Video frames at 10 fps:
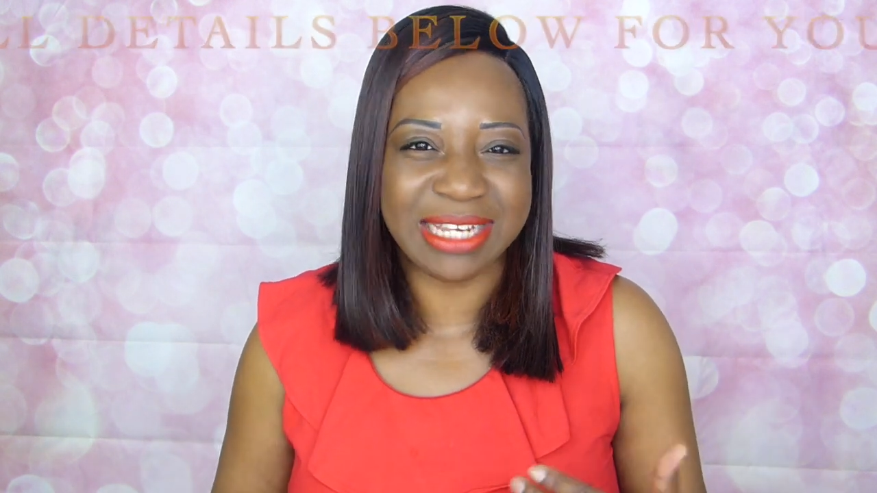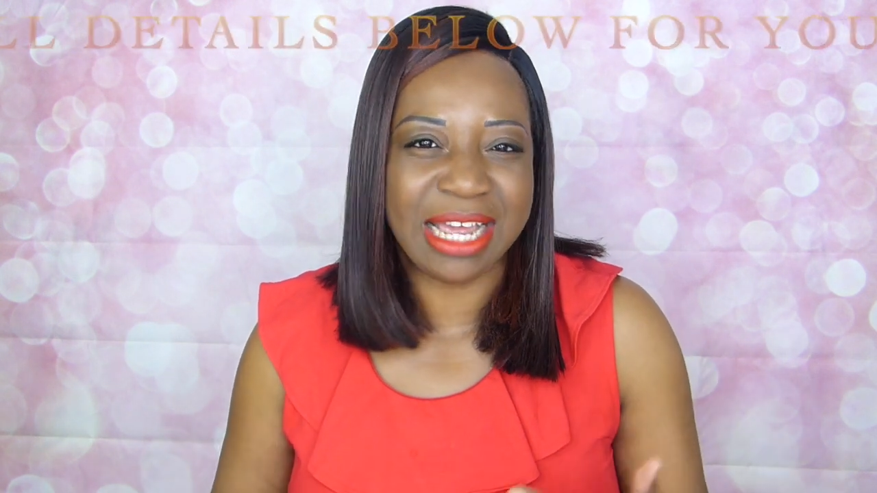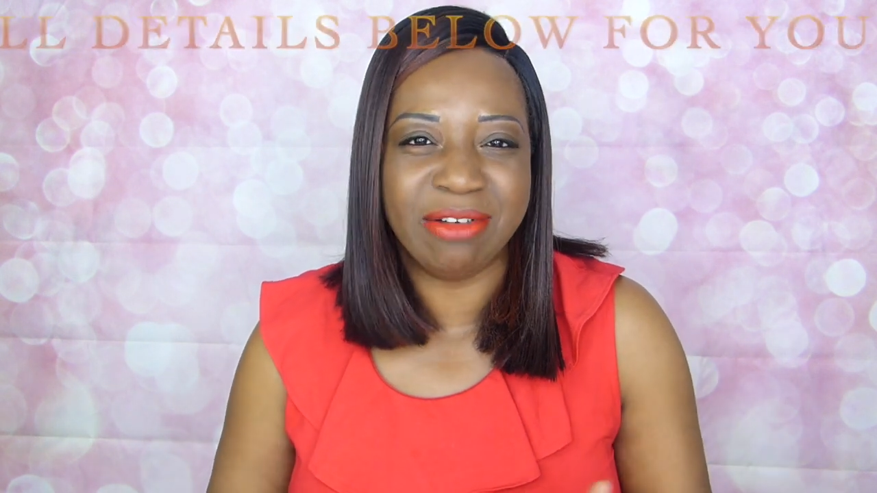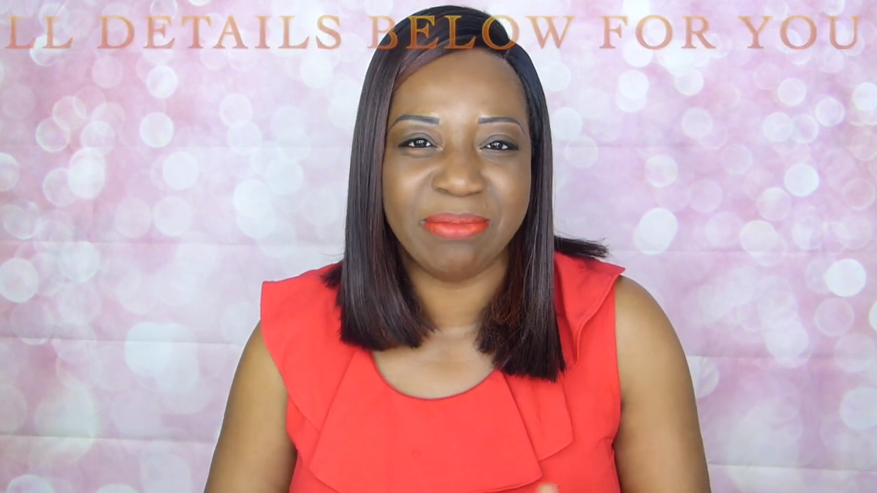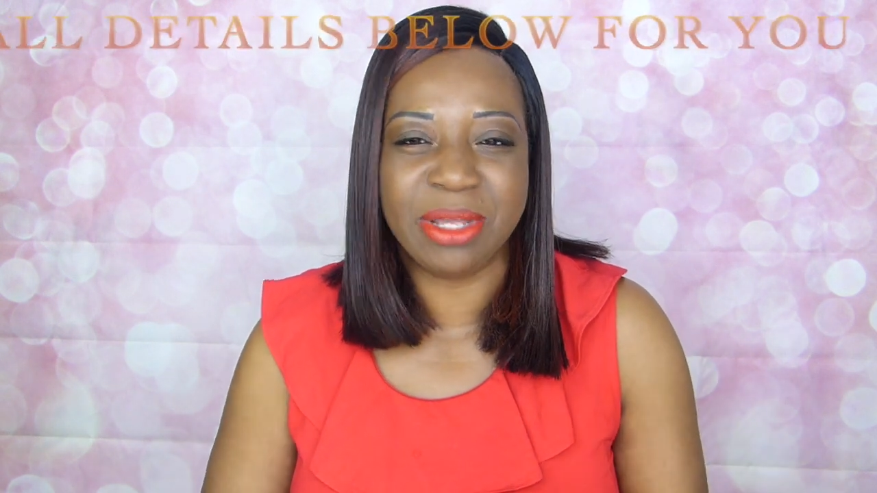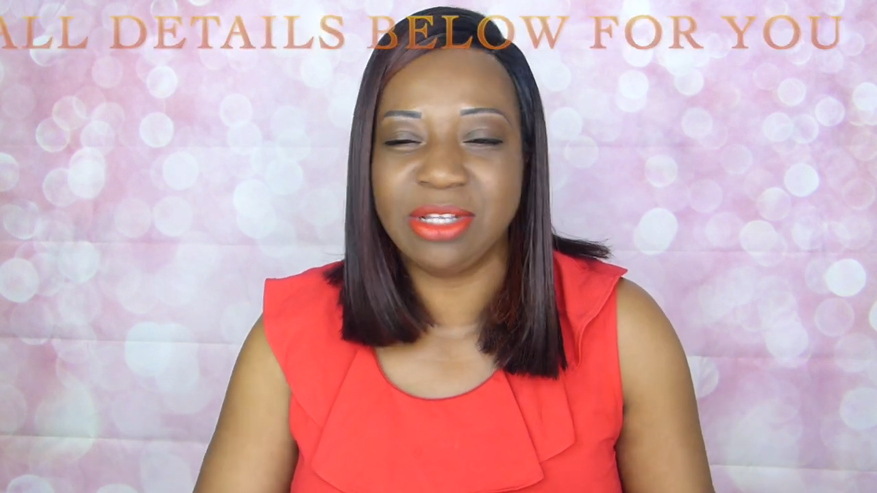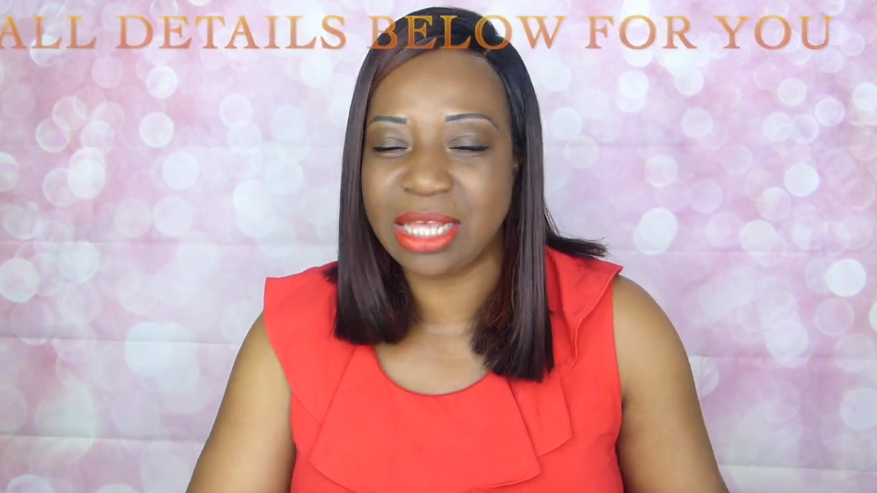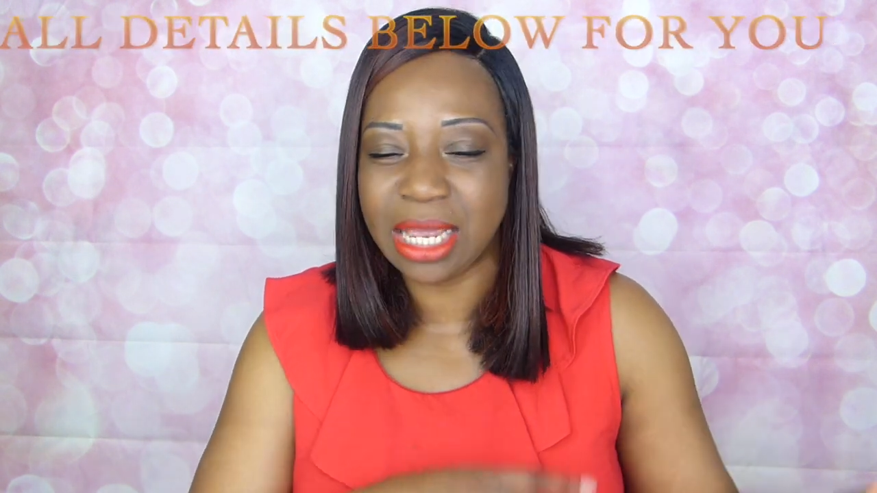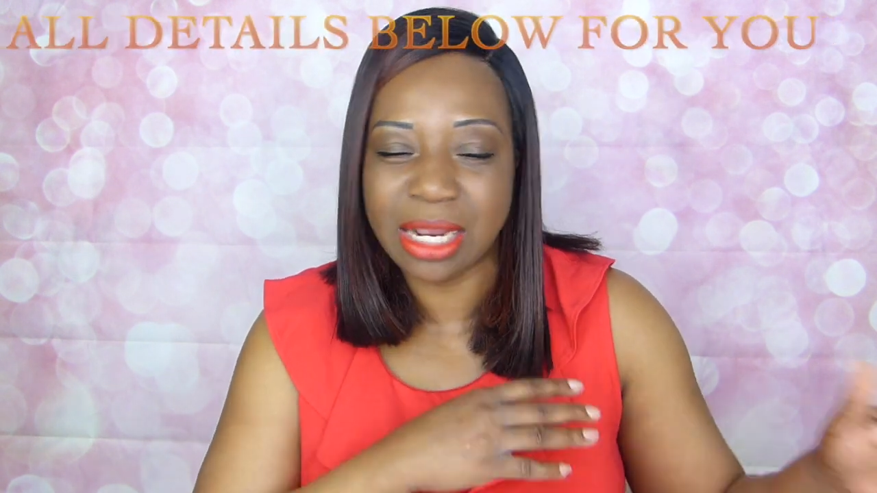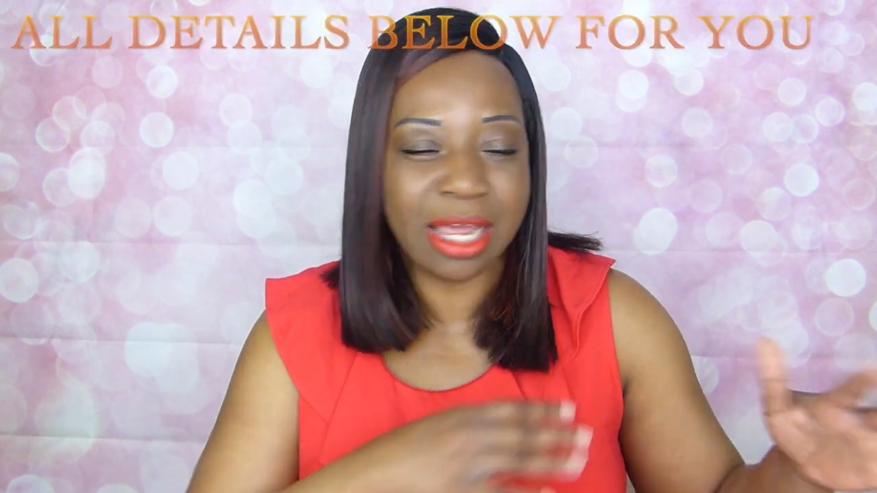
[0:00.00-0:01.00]
down because
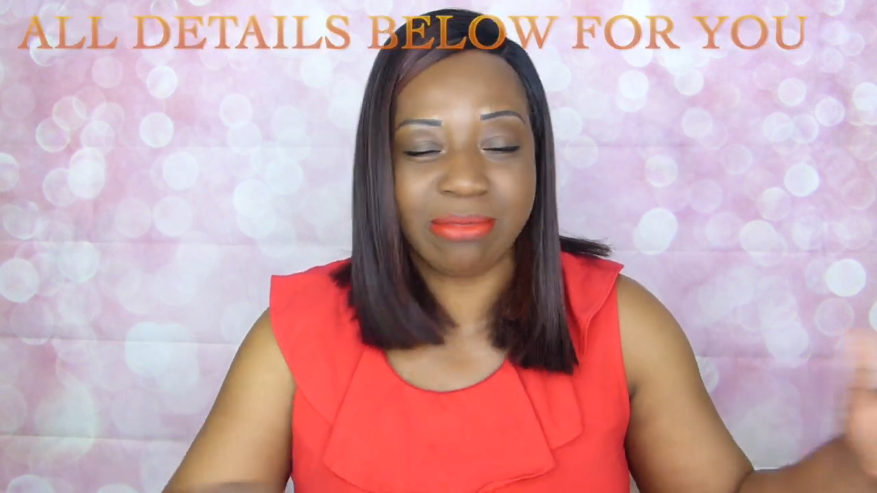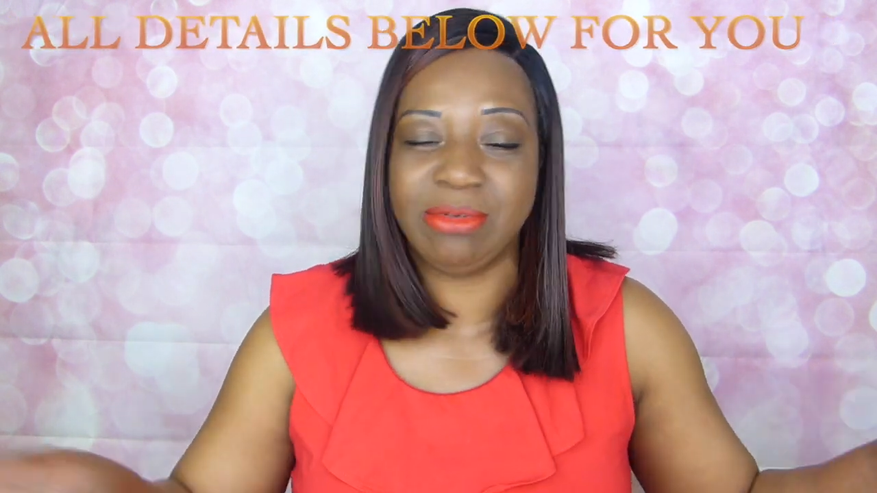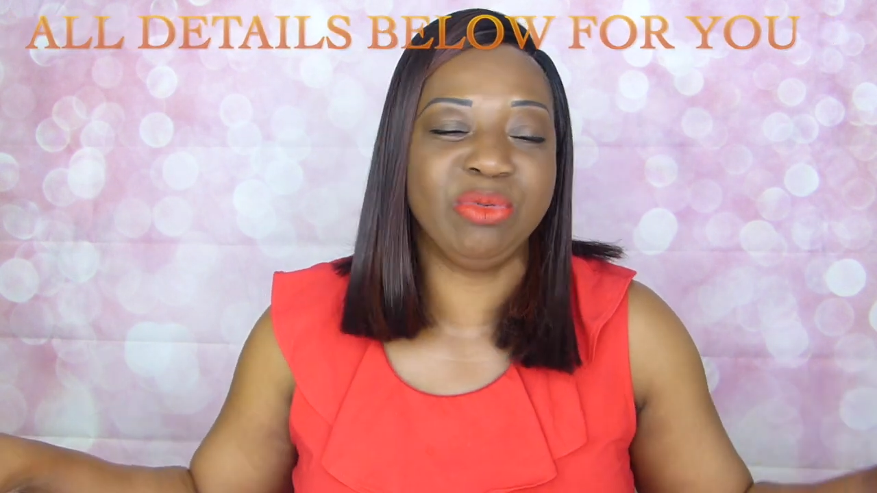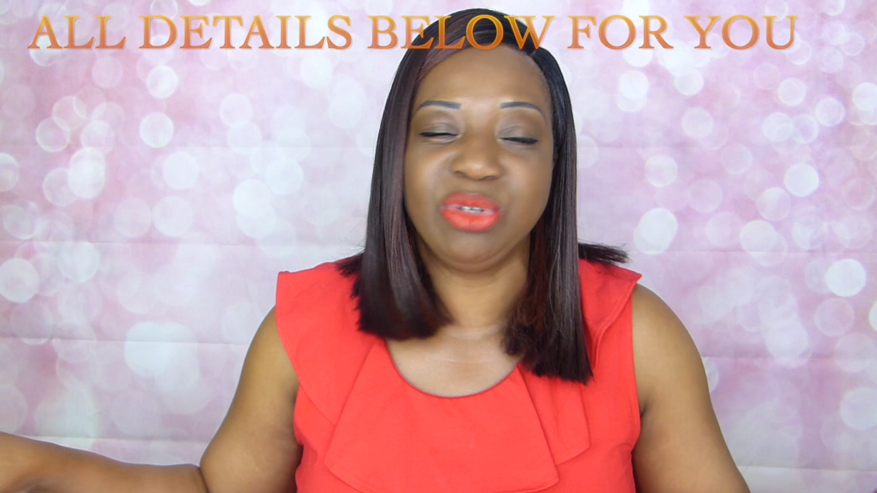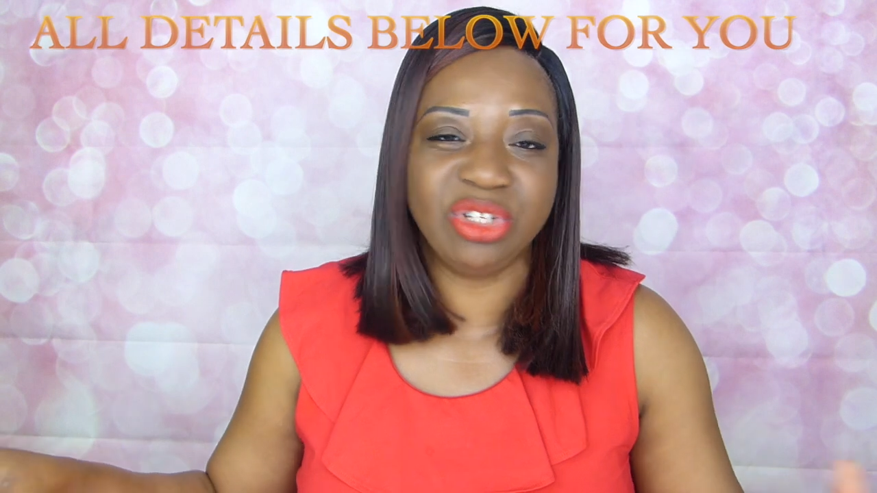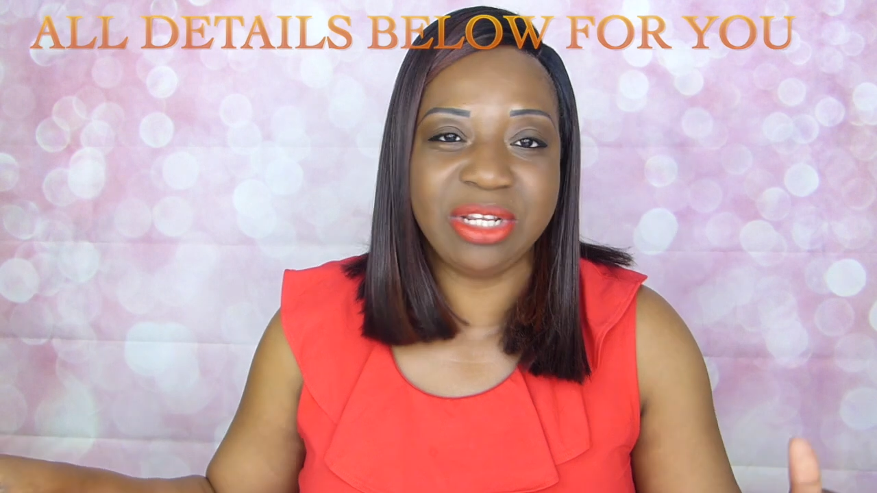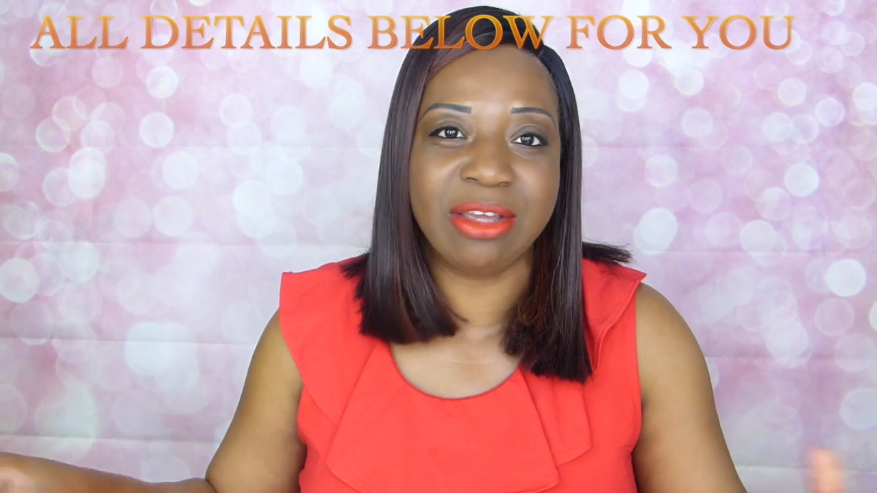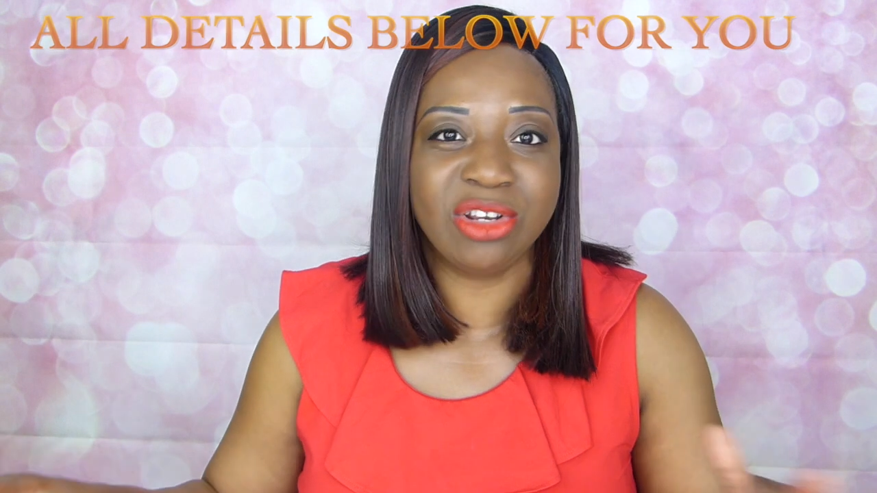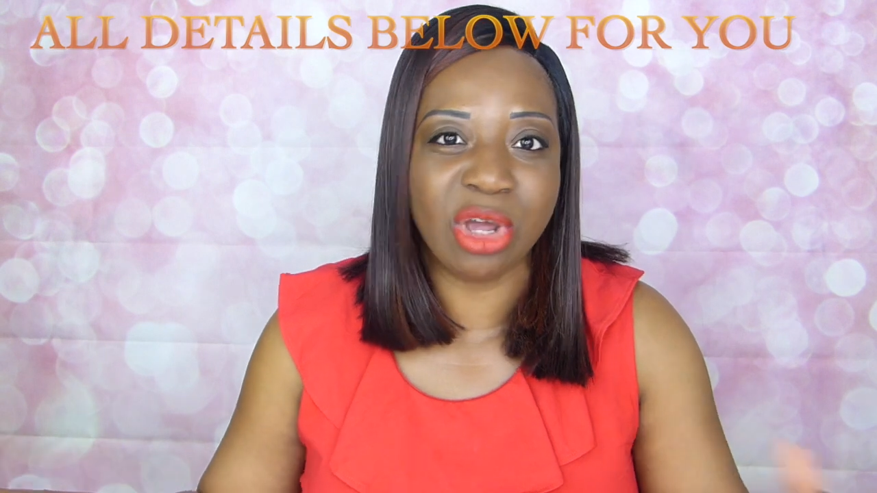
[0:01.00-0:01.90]
it was just like